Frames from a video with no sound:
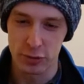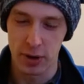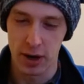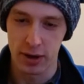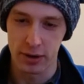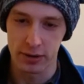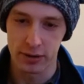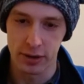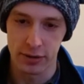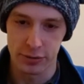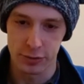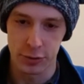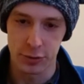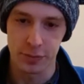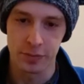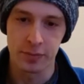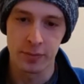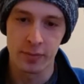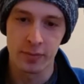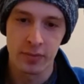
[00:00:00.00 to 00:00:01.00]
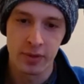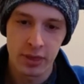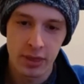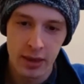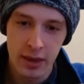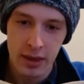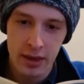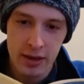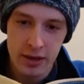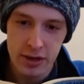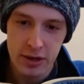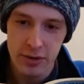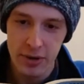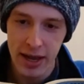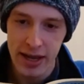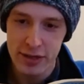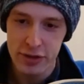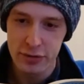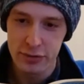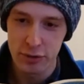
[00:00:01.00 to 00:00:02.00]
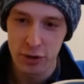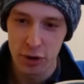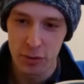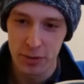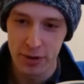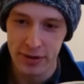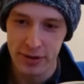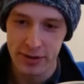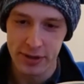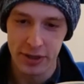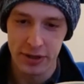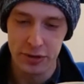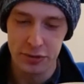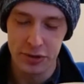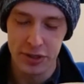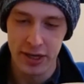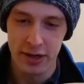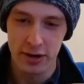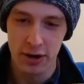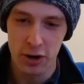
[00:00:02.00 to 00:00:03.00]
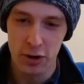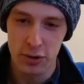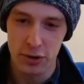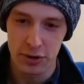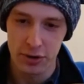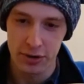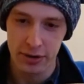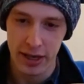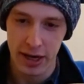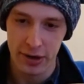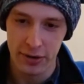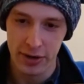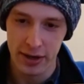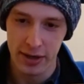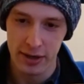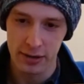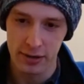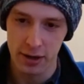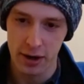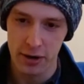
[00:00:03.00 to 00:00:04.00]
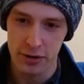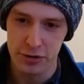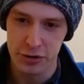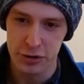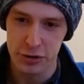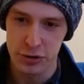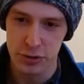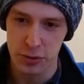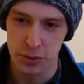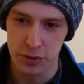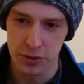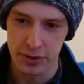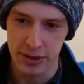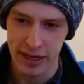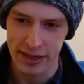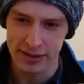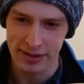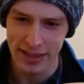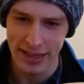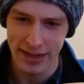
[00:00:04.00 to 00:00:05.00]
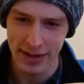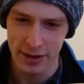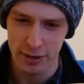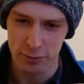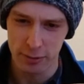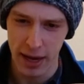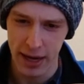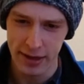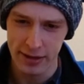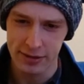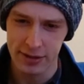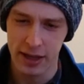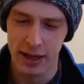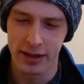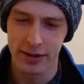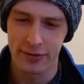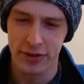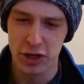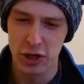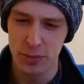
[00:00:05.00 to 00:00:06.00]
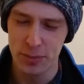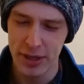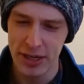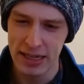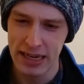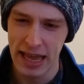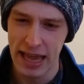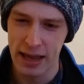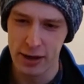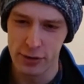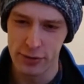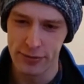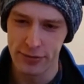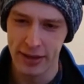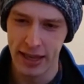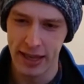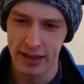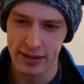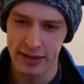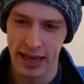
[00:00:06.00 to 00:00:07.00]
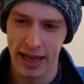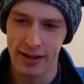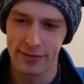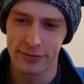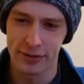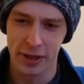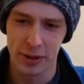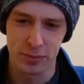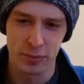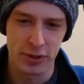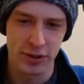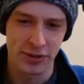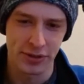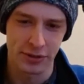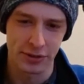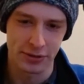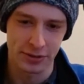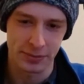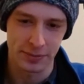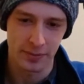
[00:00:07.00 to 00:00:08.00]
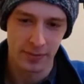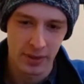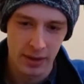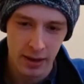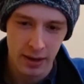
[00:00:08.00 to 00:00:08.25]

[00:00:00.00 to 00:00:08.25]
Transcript: draw closer. You edge forward until you see an ogre carrying a large sword and leading a ragged line of human, elf, and halfling prisoners.